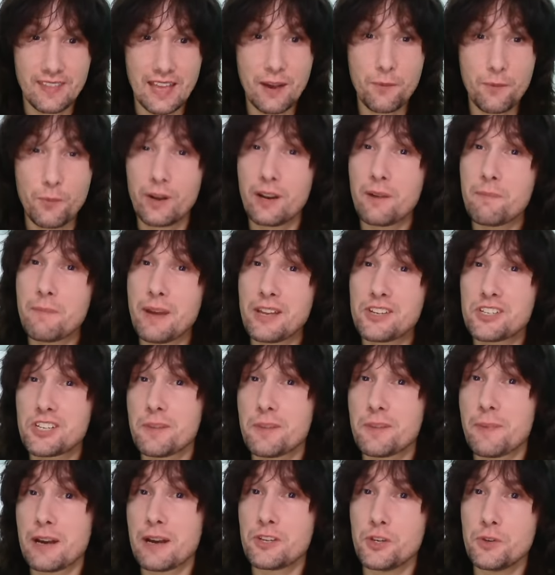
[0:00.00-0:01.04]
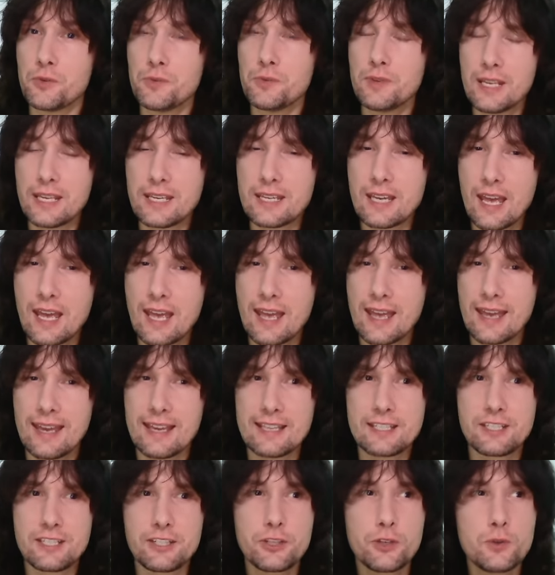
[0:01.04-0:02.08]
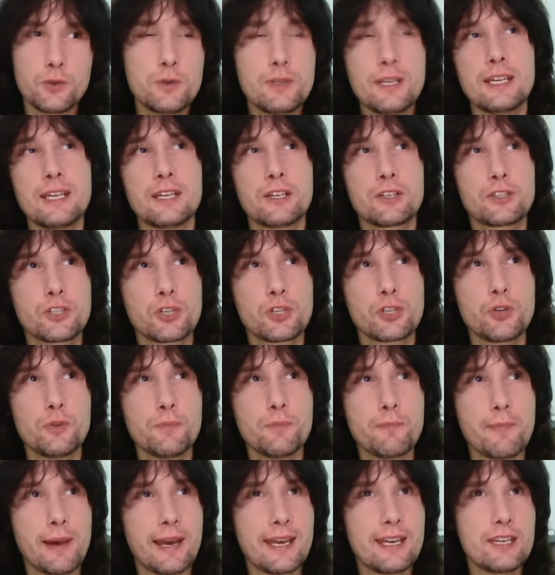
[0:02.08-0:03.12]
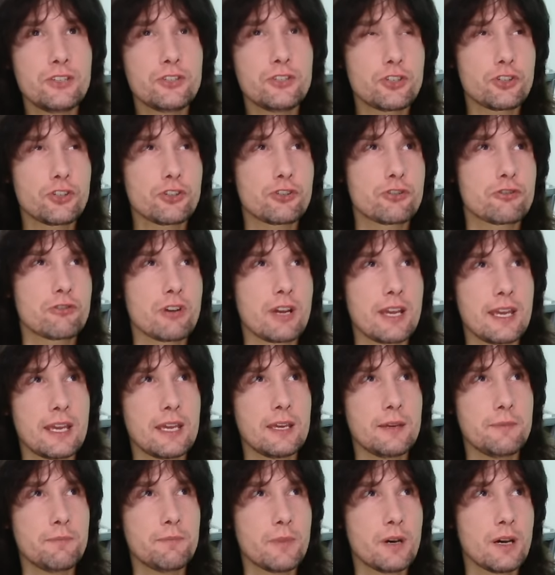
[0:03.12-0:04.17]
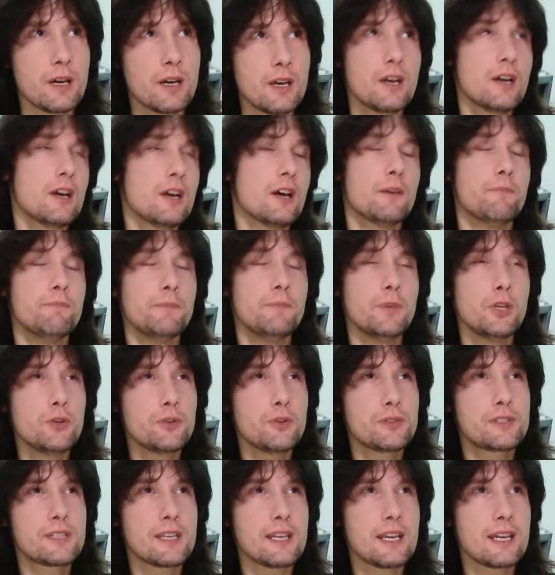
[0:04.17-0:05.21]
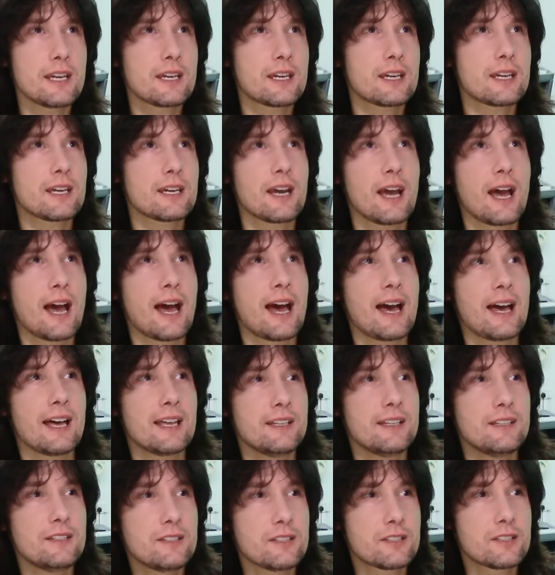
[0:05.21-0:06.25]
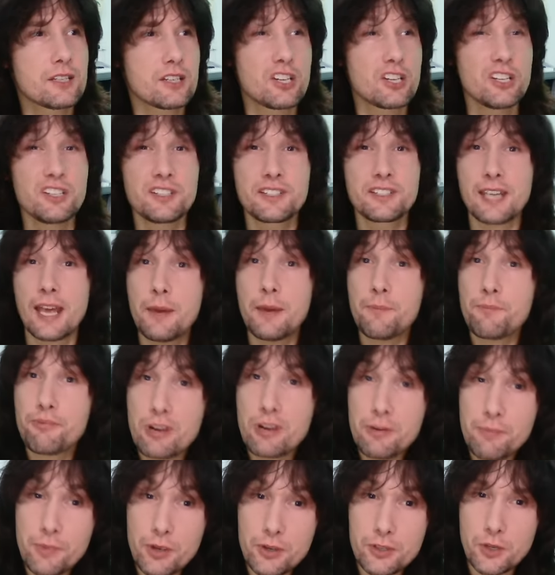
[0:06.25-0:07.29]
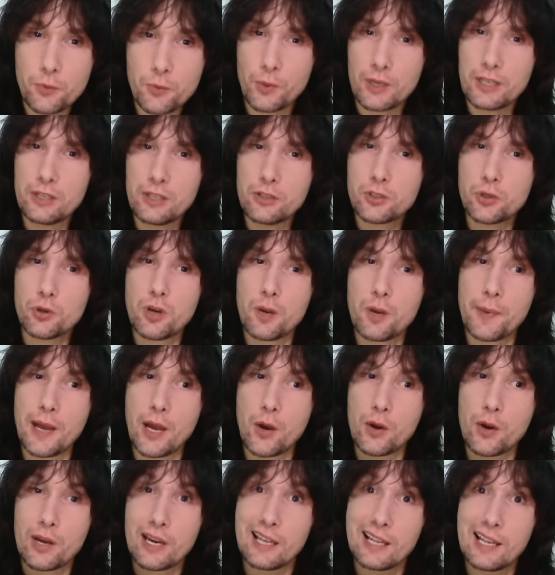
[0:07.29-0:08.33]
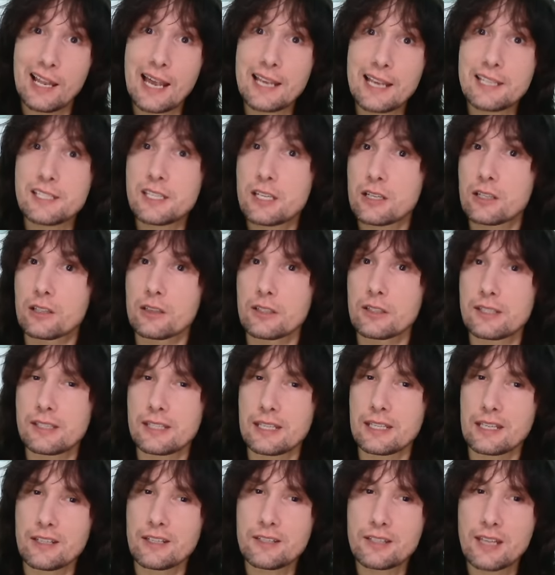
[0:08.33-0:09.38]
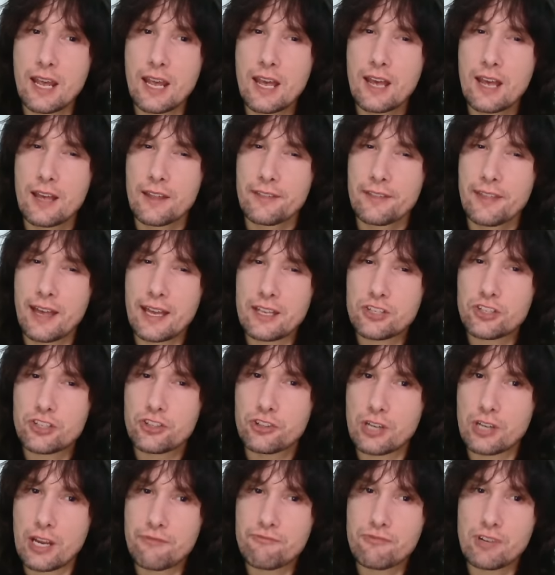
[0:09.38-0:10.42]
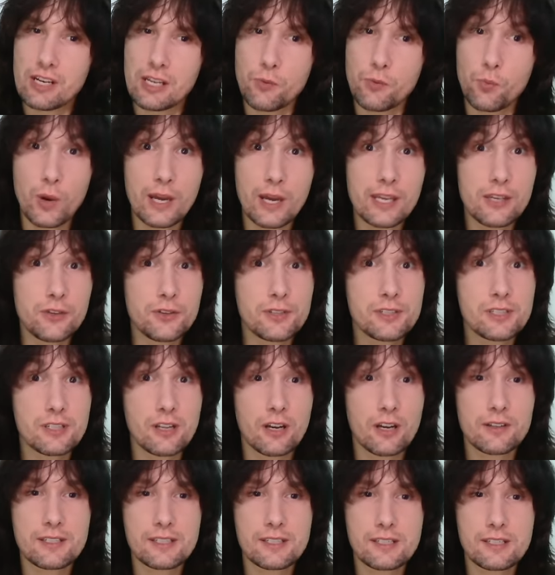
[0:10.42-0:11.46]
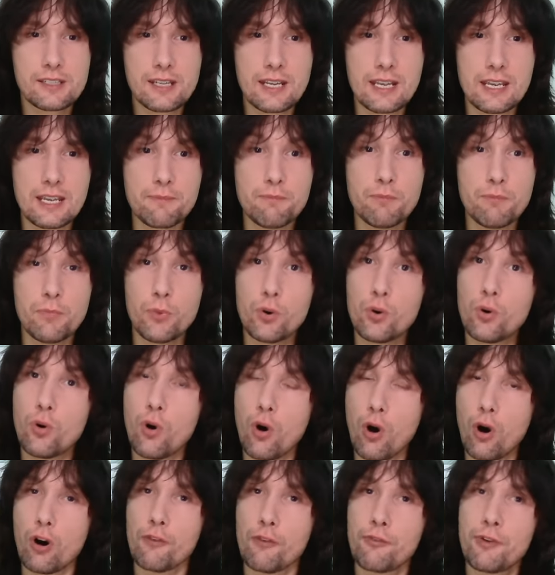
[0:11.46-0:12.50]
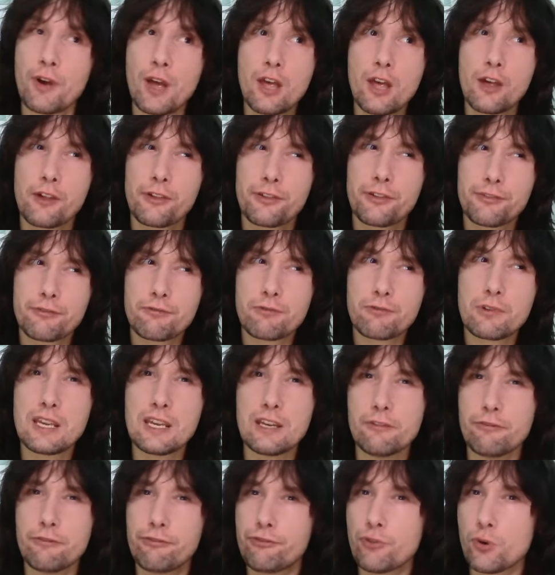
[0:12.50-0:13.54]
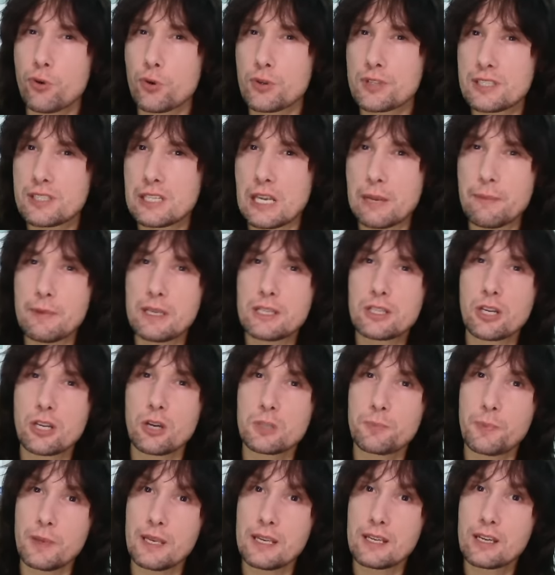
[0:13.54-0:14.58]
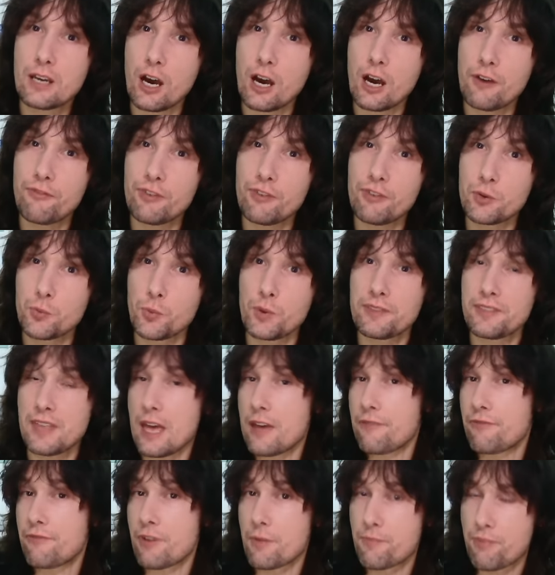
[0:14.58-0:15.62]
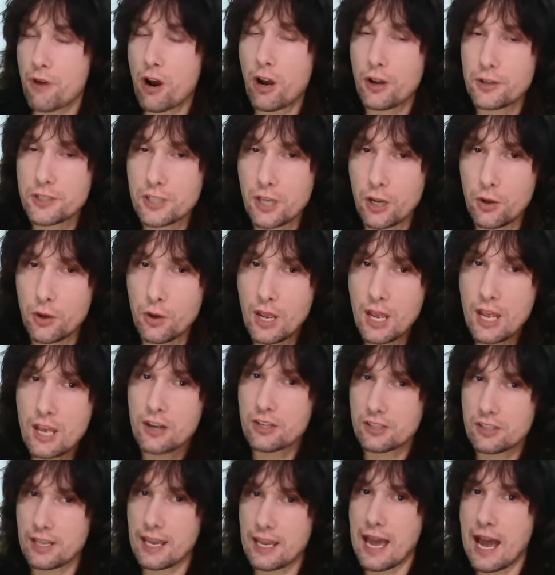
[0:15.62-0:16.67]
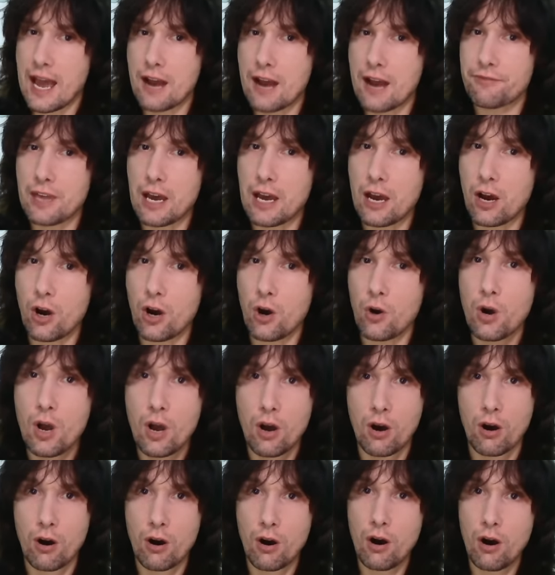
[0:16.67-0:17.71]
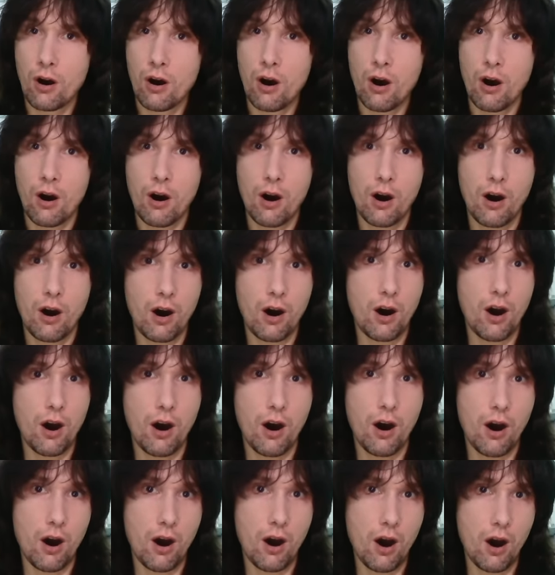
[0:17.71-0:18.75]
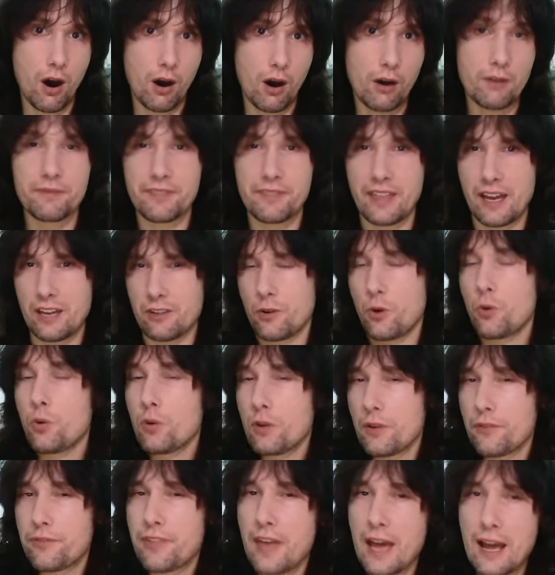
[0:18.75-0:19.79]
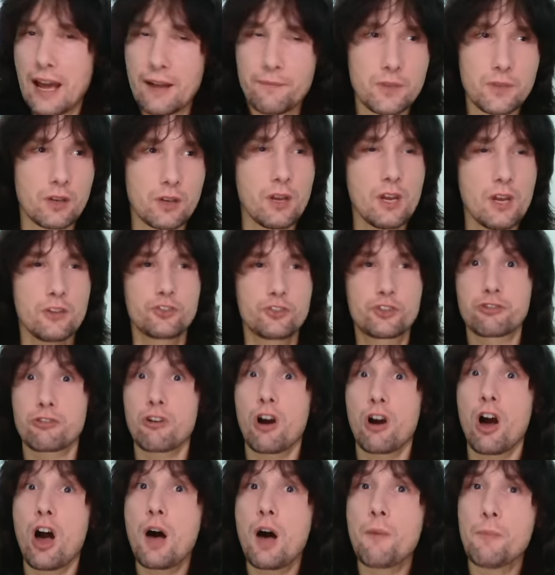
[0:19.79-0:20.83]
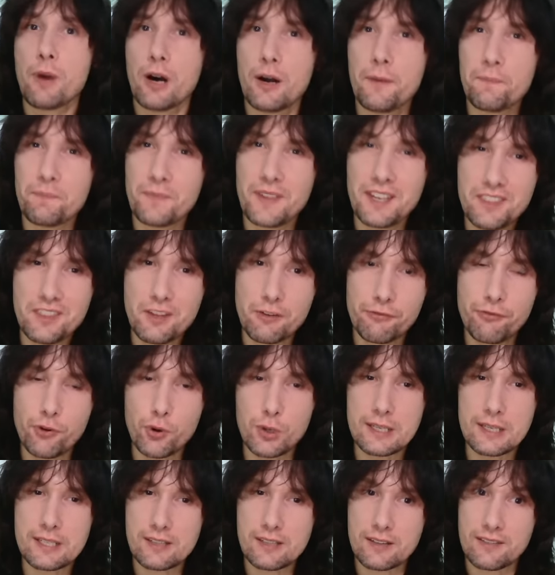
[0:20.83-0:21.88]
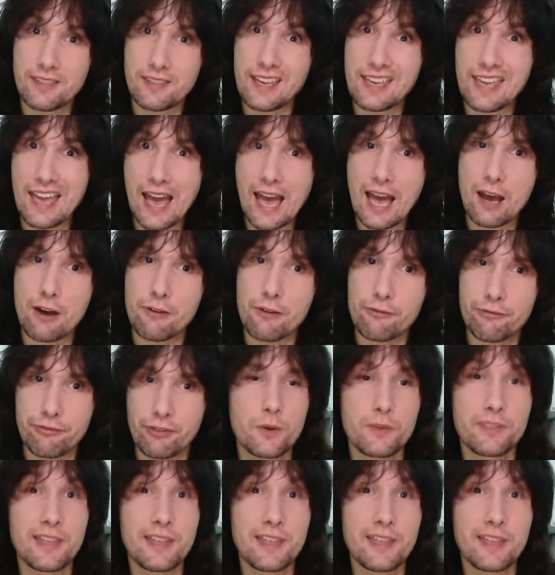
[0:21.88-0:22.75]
And when I mention about unique, it's unique to mainstream music and contemporary music. When you talk about classical singers, that's generally where you start to see more of 3 and 4 semitones being covered with their vibrato, because they have that whole oh, that all of that drama in the voice they have.